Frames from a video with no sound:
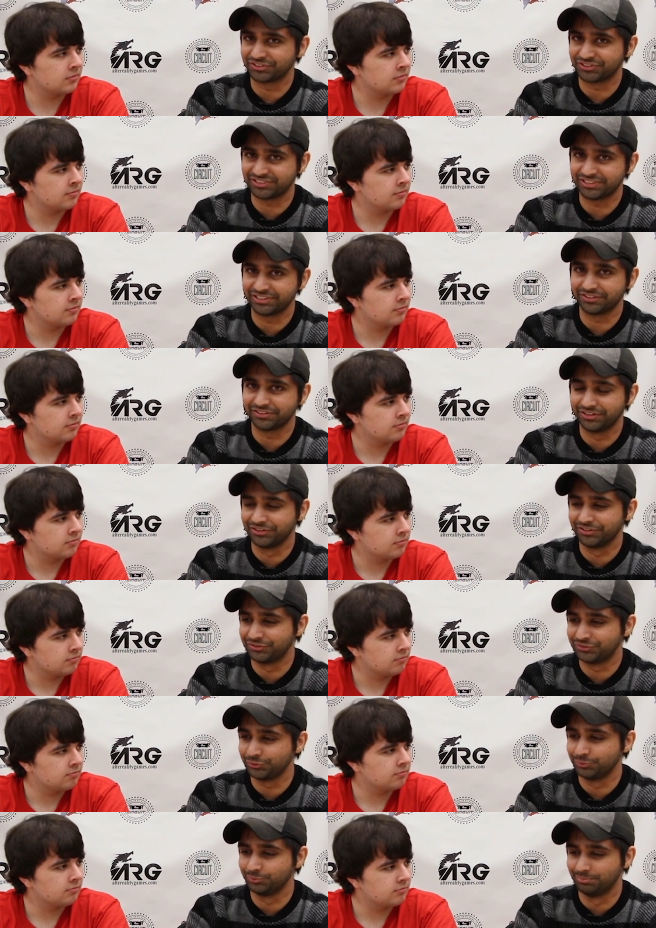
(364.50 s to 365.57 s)
Speaker 1: or Seer. They're the
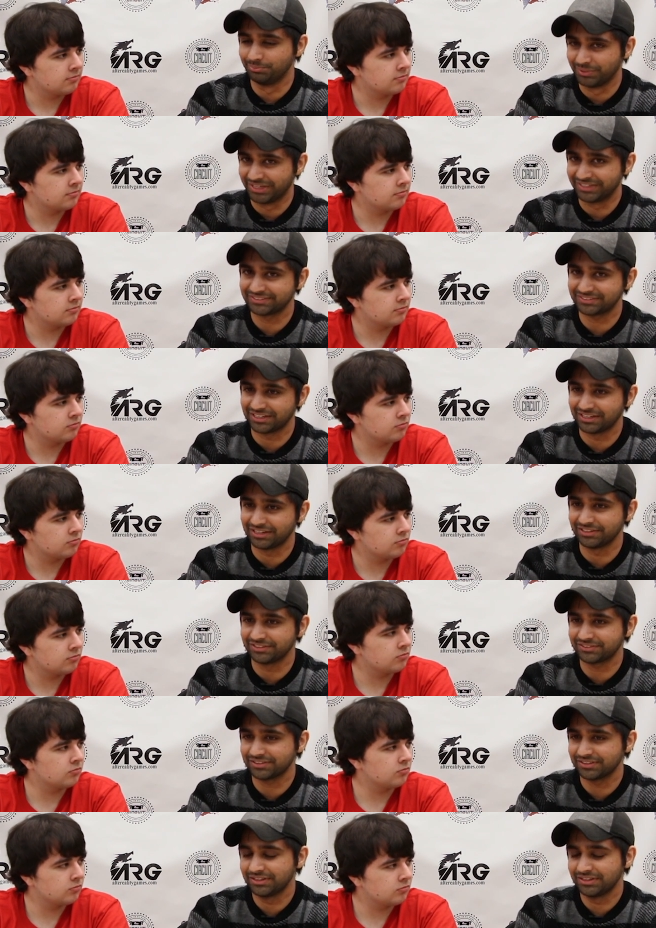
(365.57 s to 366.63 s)
two best
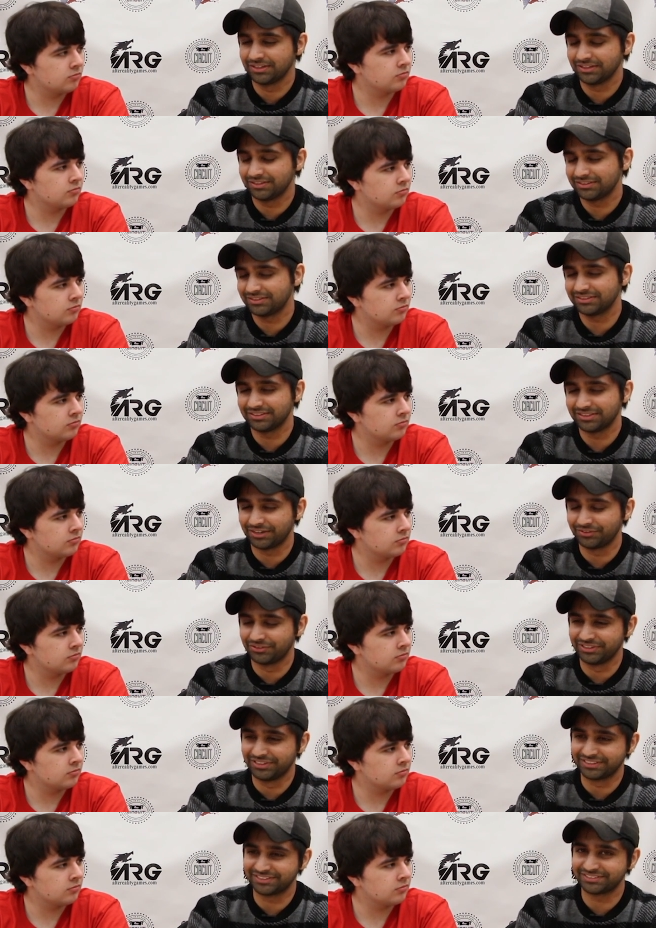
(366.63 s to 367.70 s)
guys. Not
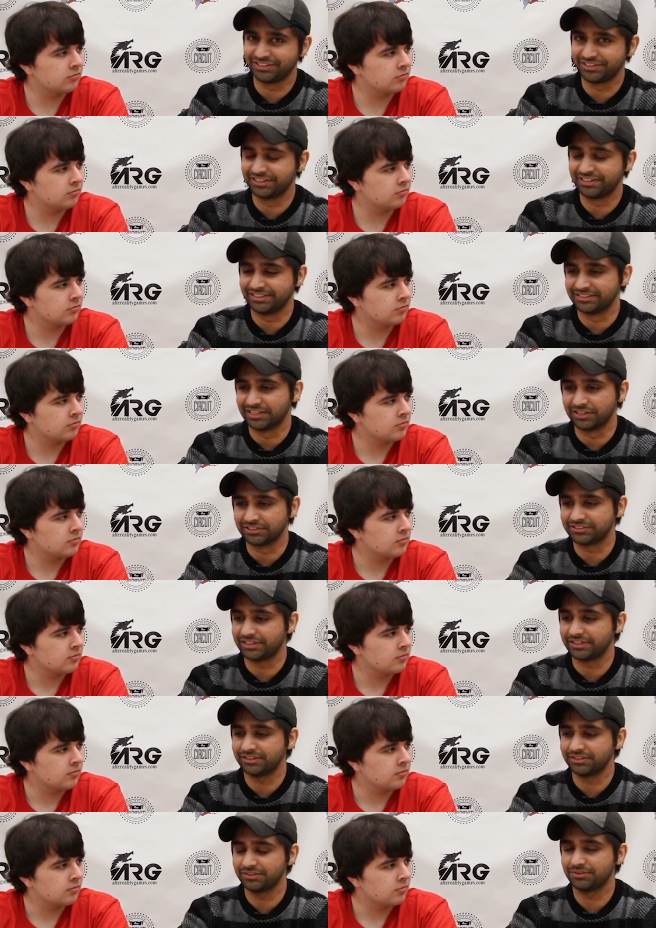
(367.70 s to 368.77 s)
really necessary to hit
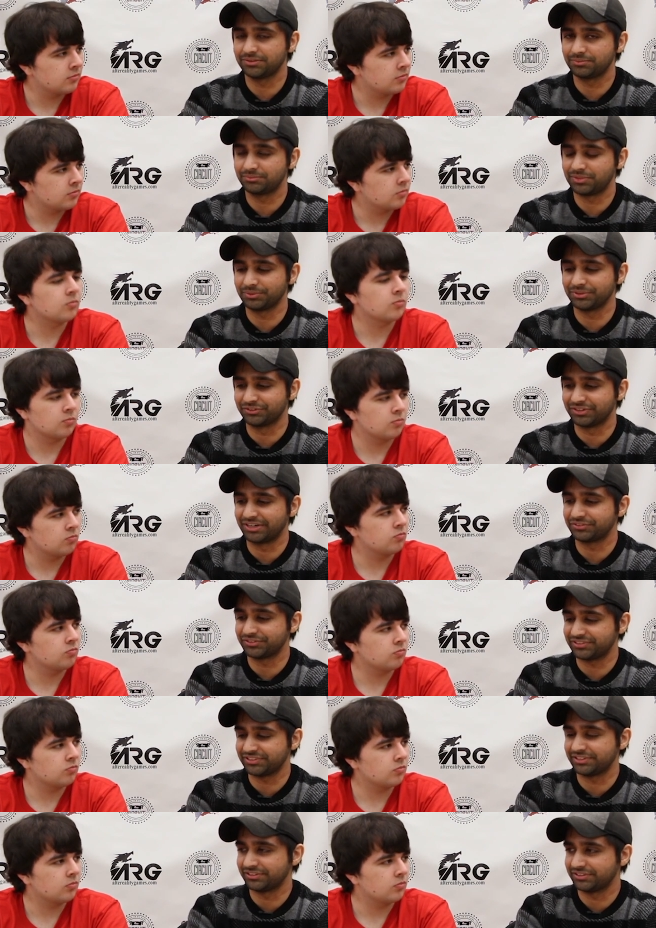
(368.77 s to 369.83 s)
Dante. Probably Graf or
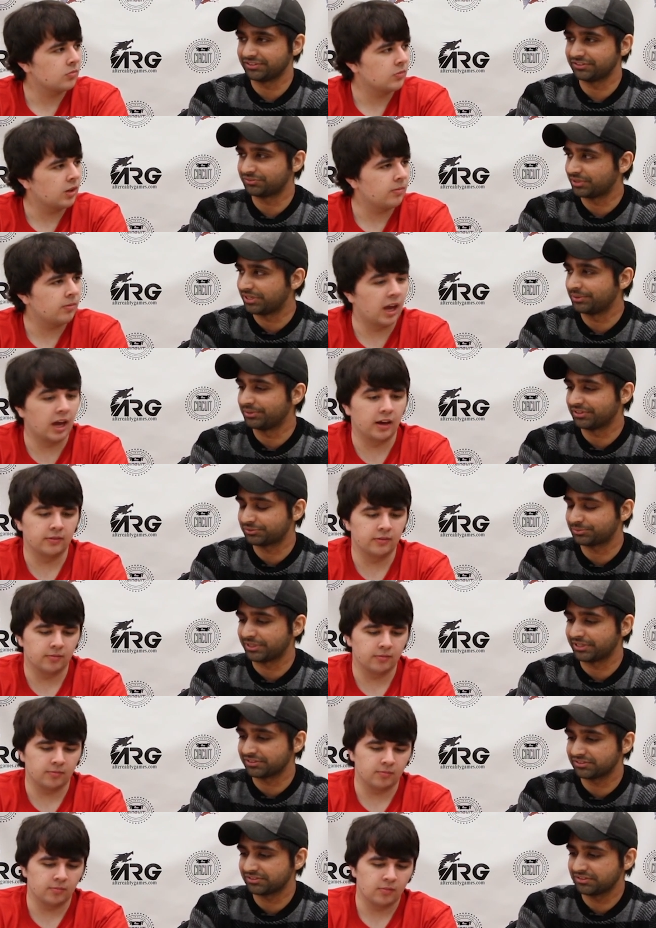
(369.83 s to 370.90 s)
Seer is what I
Speaker 2: would and
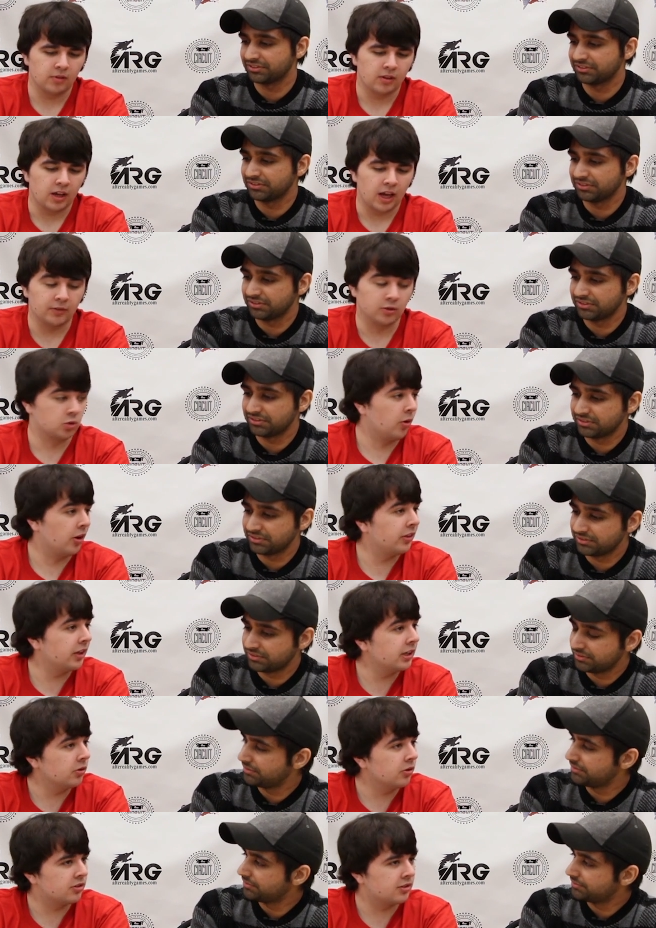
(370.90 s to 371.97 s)
expect. If there's one
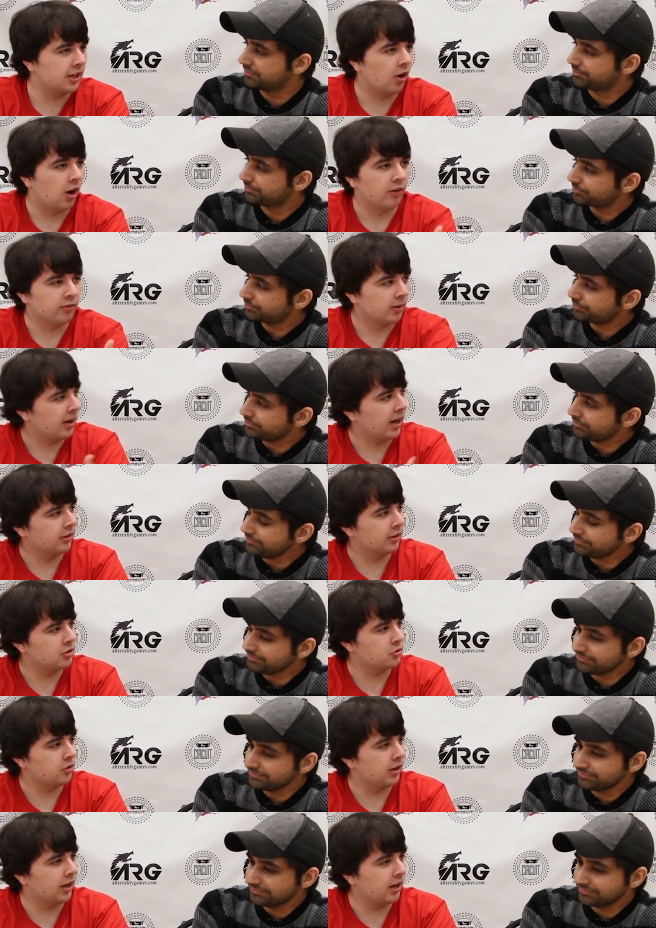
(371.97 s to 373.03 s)
thing you could take off the ban
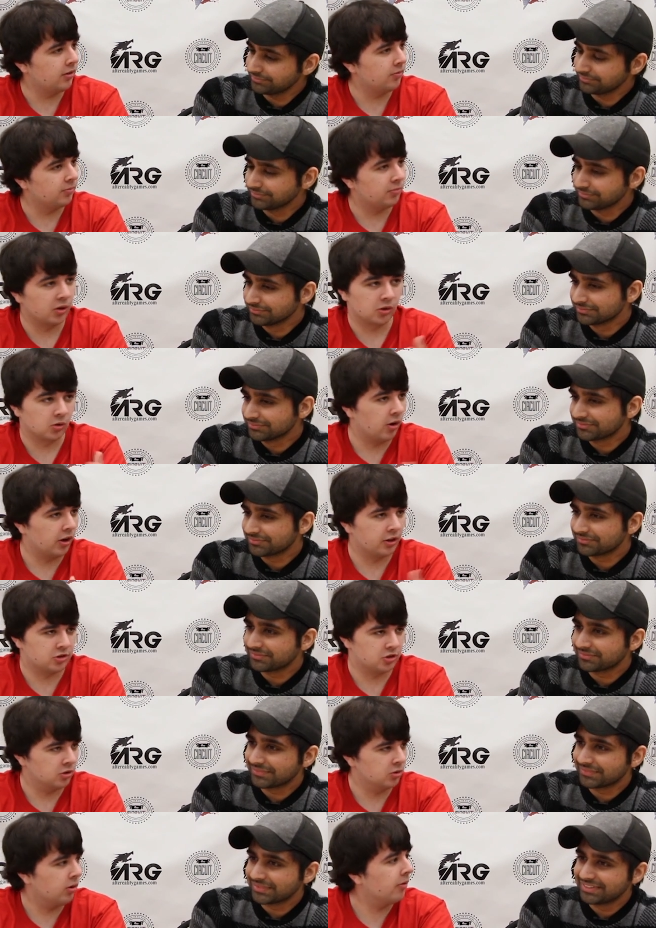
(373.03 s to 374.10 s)
list right now, put it to one or
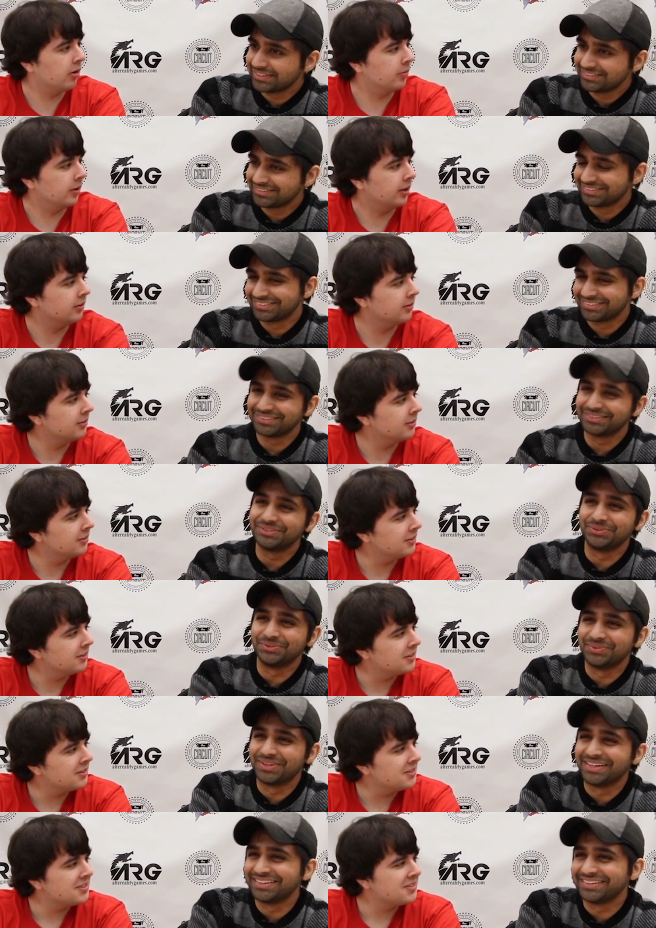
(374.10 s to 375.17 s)
two, what would it be?
Speaker 1: Ooh,
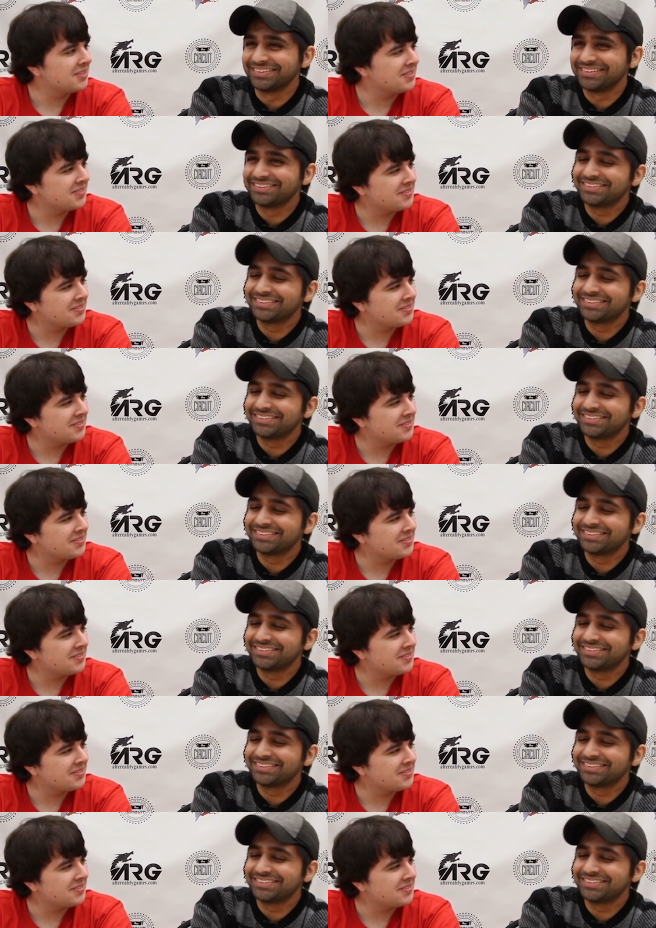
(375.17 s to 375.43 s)
man.